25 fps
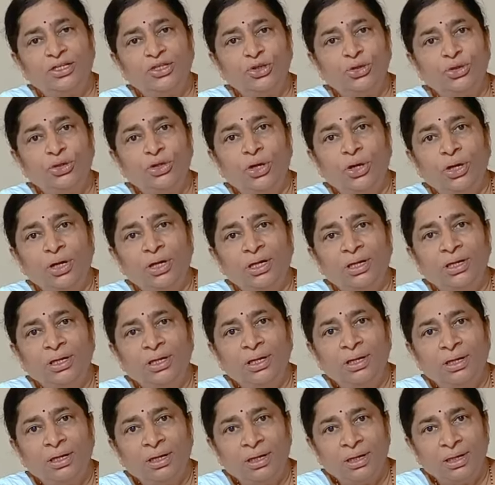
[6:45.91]
to your
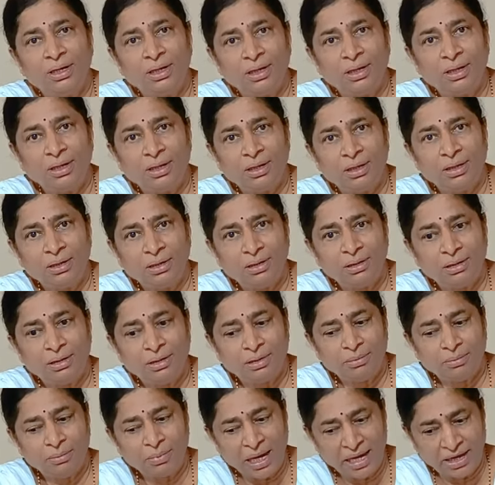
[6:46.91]

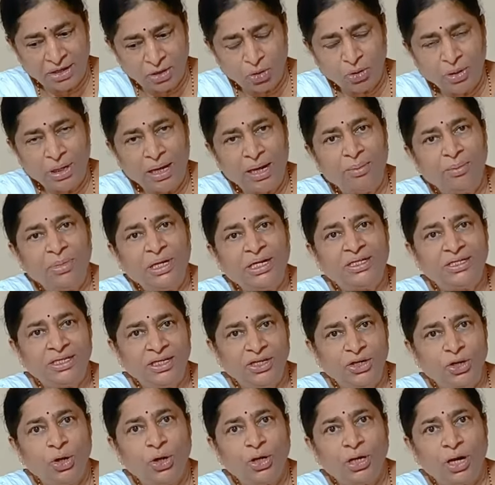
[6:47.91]
microclimate in
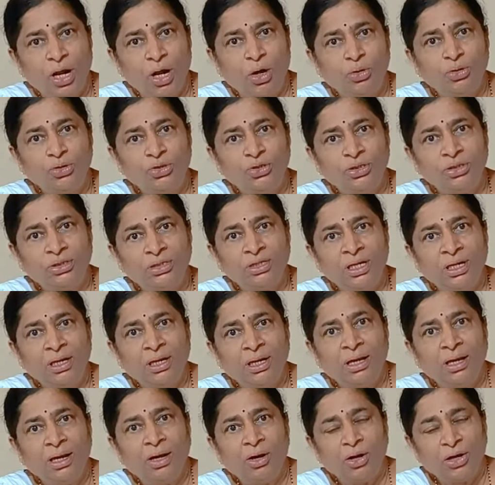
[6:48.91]
your house
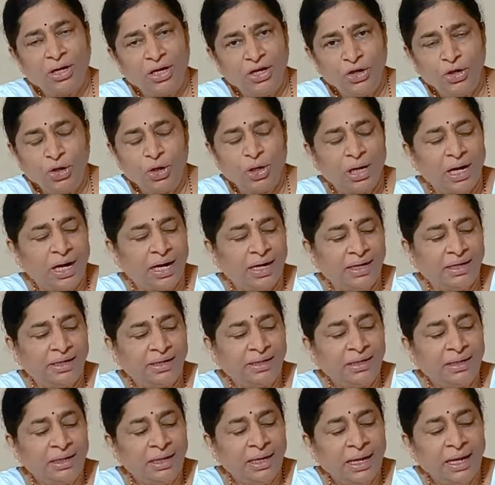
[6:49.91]
or in your
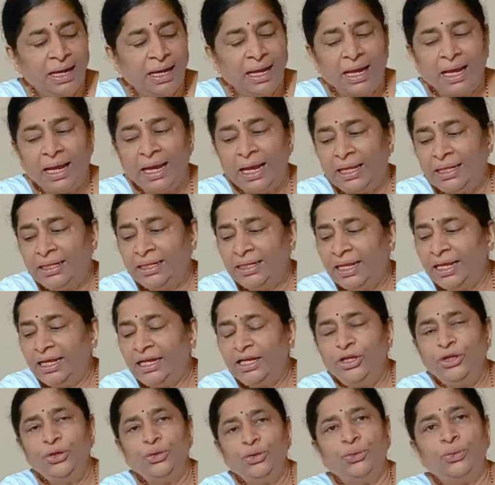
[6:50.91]
garden, and
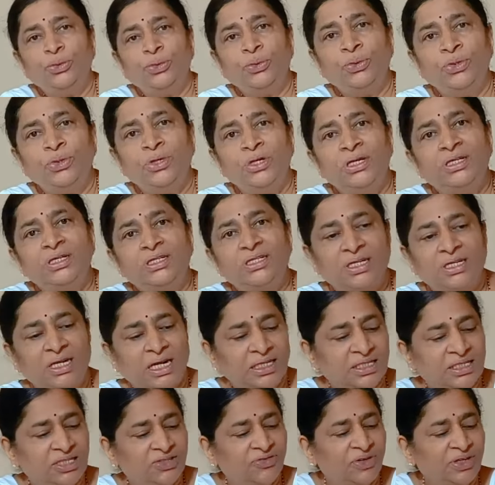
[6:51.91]
then you
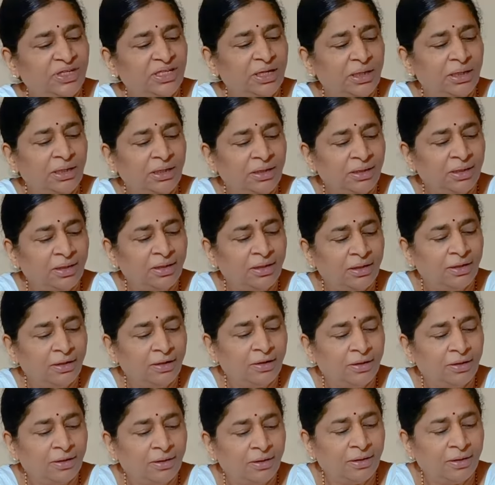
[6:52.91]
transfer the
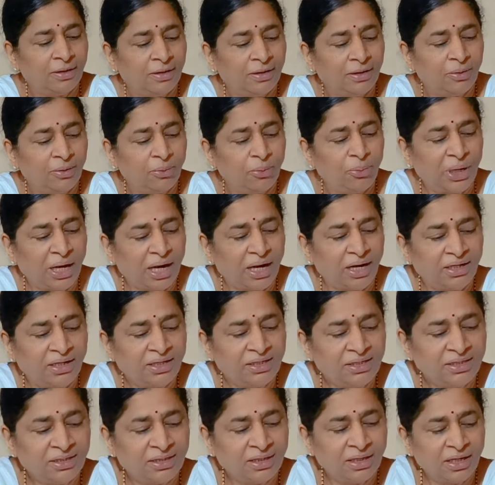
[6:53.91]

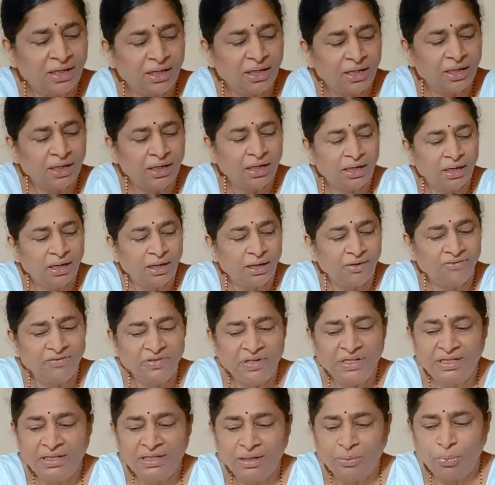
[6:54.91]
plants
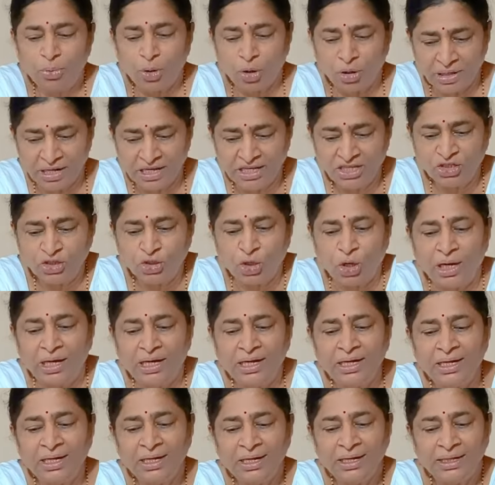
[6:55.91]
with the potting
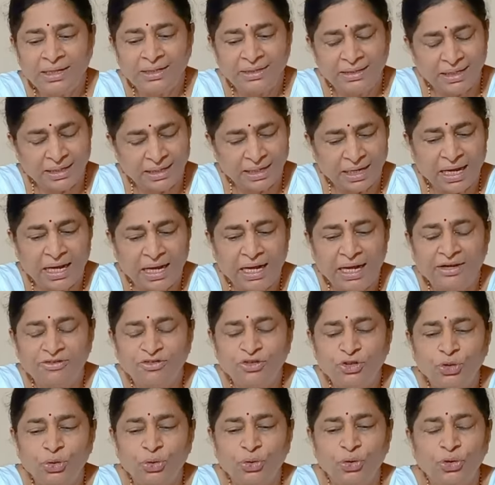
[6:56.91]
soil that I have
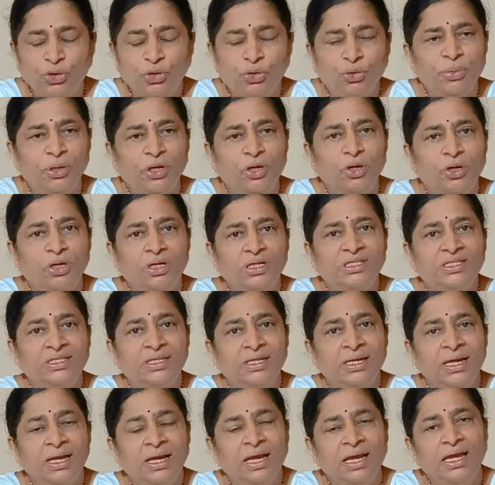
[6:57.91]
shown you, because
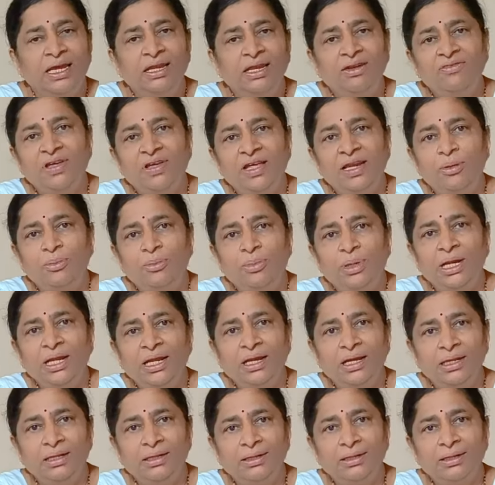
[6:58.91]
invariably in